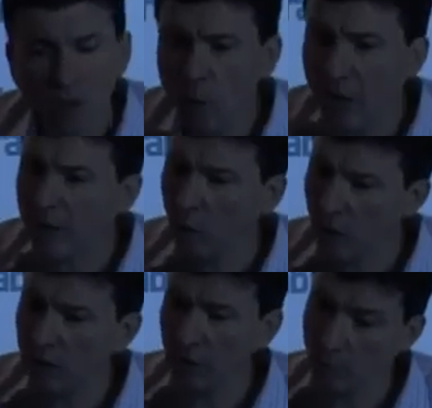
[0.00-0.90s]
Well, I think
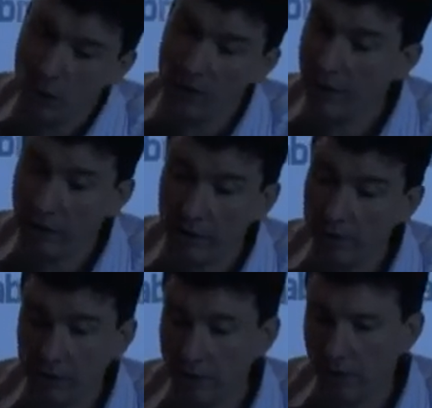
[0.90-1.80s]
one of the
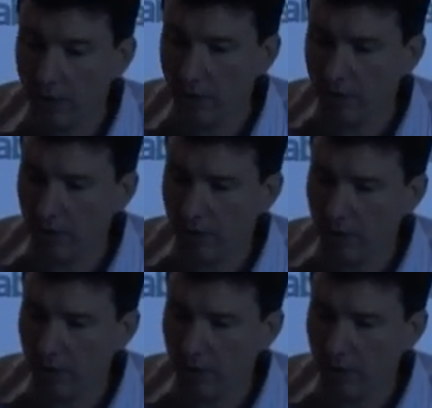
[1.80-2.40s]
areas of